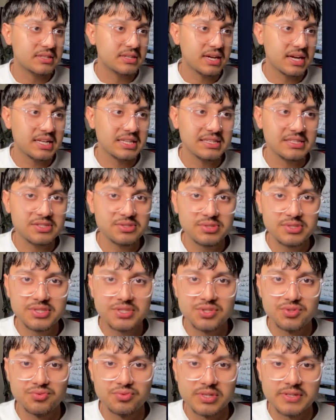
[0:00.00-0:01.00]
I literally just
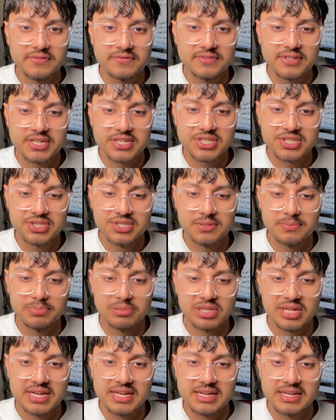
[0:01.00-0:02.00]
refresh to
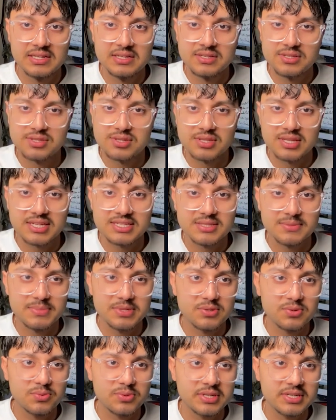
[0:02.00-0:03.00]
play. So that's a
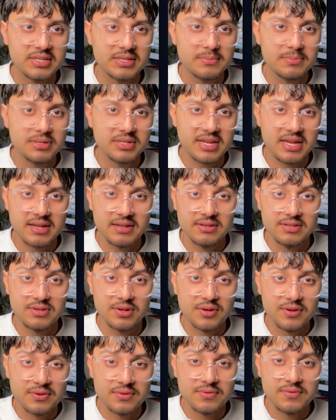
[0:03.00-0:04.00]
bit weird, but
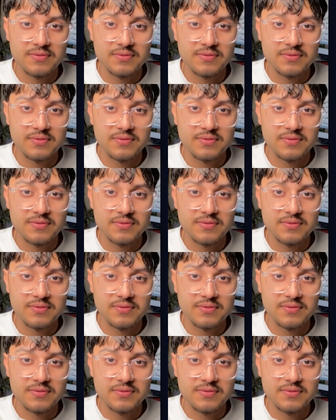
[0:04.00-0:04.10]
don't